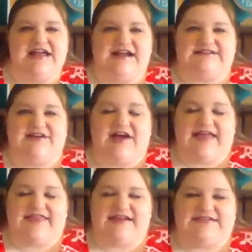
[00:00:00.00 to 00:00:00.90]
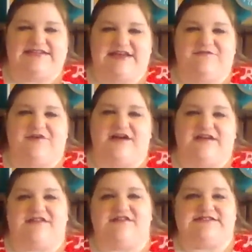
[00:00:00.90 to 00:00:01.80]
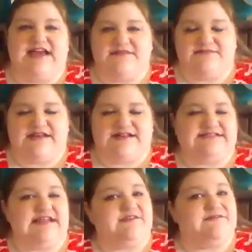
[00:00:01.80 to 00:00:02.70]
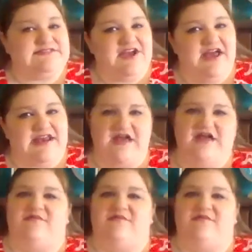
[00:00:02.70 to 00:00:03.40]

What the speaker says: And so I let it sit for another 10 minutes and it was good.